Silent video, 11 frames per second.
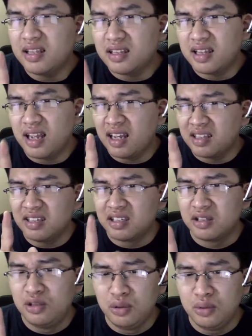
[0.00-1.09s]
to take this
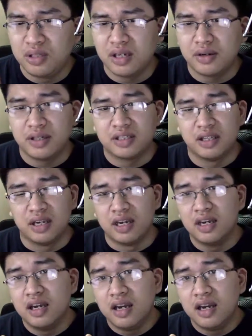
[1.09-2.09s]
too seriously.